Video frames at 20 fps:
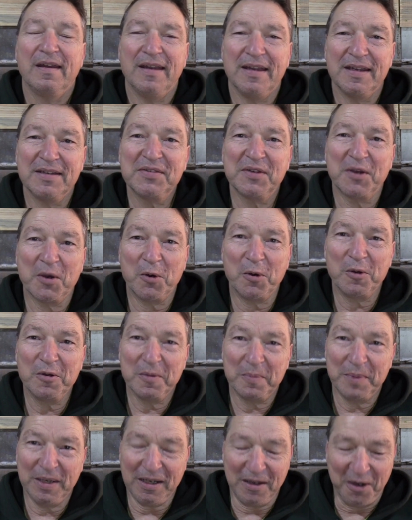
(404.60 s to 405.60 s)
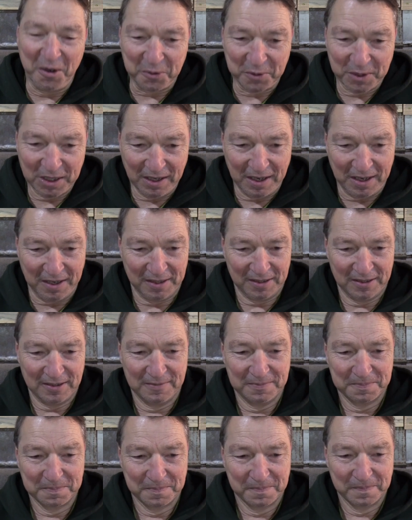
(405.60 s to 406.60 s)
it's going to be okay.
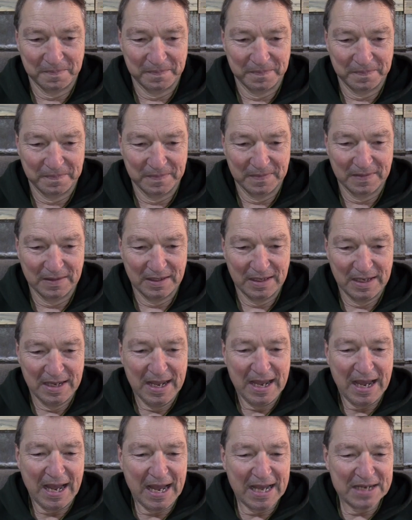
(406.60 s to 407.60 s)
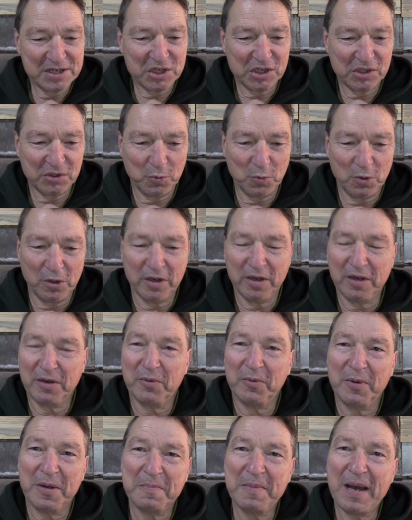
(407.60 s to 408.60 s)
I just want to
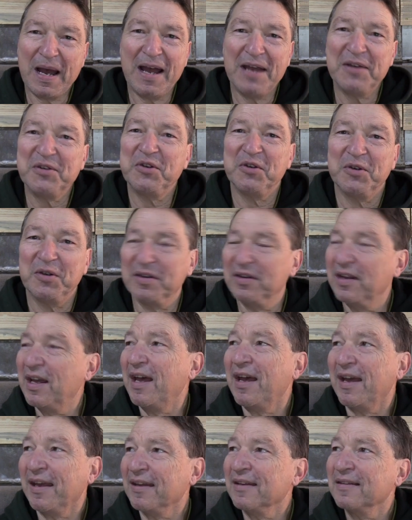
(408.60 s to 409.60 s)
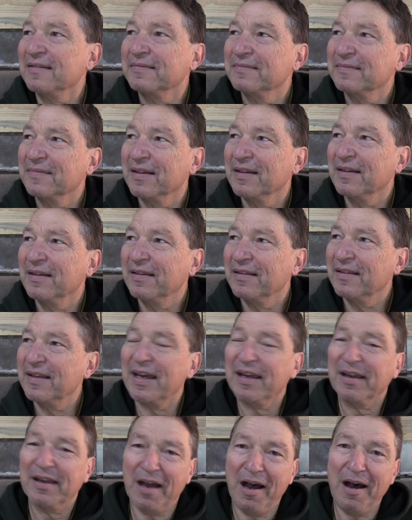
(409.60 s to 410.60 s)
remind you today
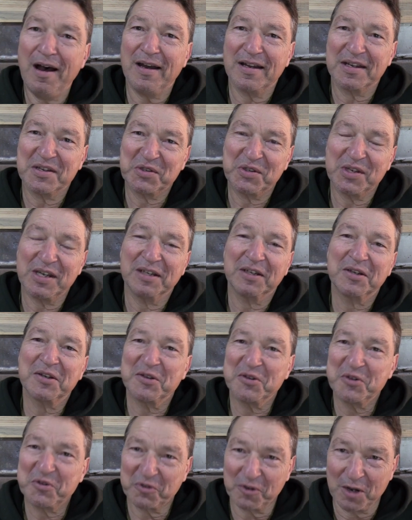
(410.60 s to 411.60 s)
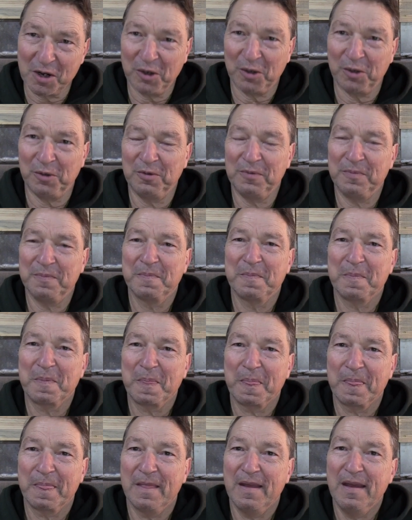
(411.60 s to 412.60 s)
that God is in control.
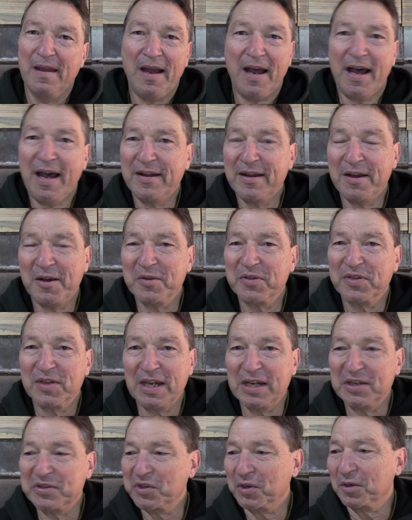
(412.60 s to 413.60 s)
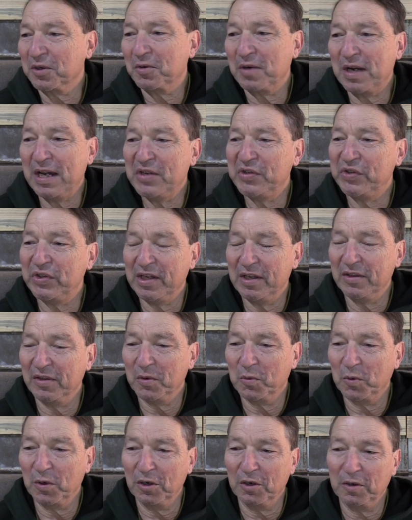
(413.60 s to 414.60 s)
I know things are crazy in
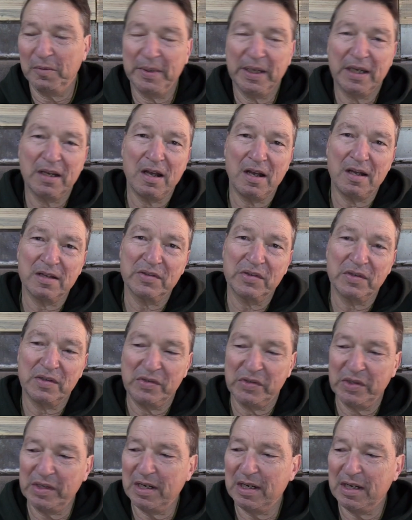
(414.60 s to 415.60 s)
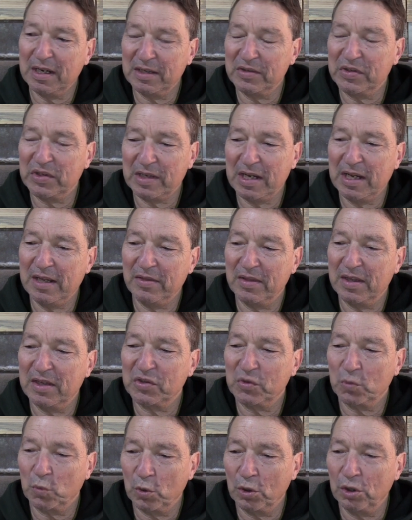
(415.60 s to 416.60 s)
the world because, see, it's in
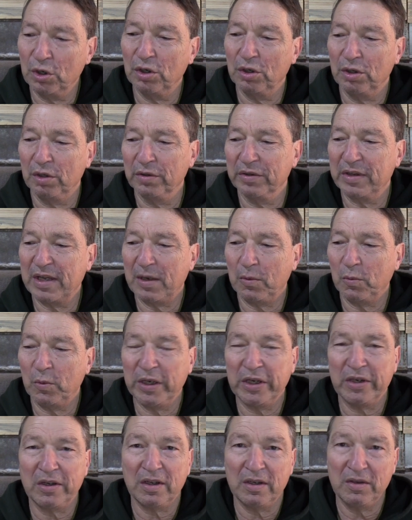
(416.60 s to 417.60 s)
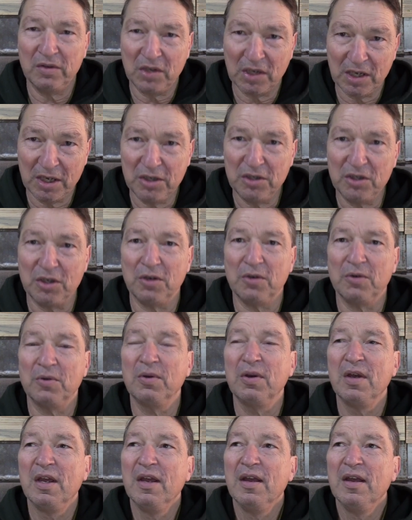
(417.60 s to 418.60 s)
this world that we
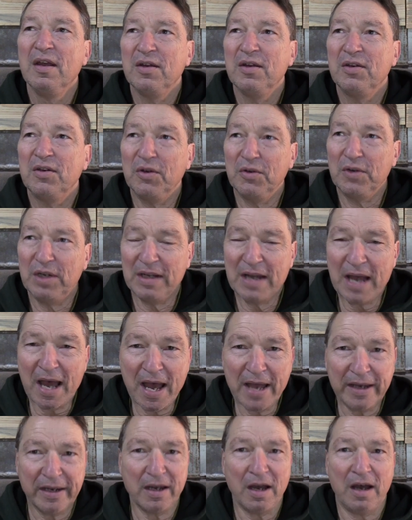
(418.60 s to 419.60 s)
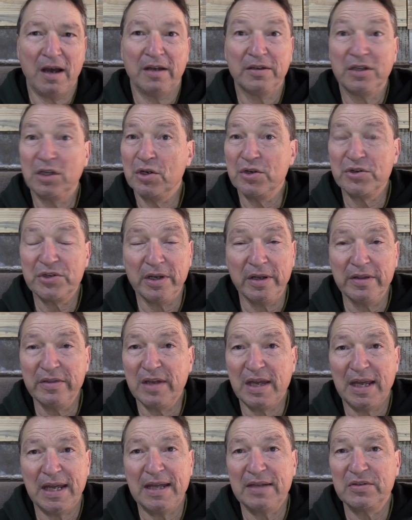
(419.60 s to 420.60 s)
continue to deny God, usually
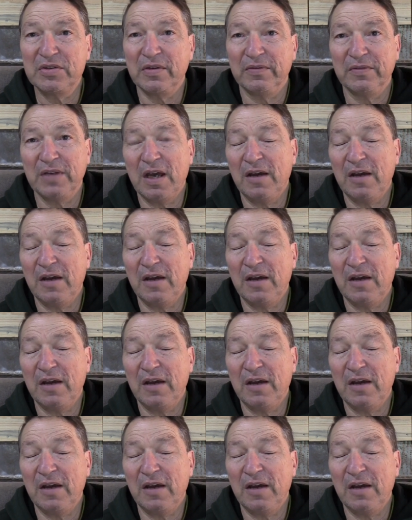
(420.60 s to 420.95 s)
the heads of